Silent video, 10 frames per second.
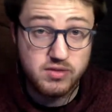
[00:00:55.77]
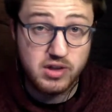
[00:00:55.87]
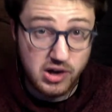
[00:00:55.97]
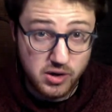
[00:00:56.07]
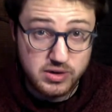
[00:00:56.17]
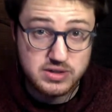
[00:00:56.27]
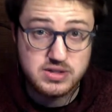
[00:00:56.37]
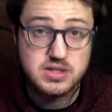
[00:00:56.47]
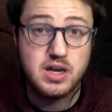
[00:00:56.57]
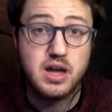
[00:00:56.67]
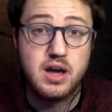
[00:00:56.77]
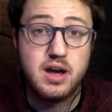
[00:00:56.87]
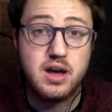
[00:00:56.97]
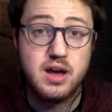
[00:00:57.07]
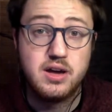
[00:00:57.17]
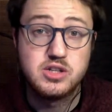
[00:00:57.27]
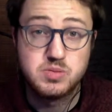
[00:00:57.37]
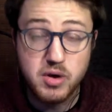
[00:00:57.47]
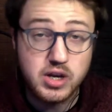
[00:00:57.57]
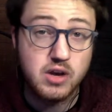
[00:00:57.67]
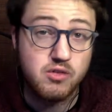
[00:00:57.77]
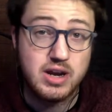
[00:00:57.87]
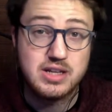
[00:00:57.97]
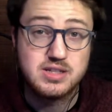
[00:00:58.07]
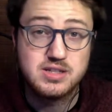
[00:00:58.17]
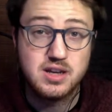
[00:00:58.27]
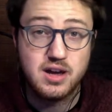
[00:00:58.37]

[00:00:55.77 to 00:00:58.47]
of the lowest smoking rates.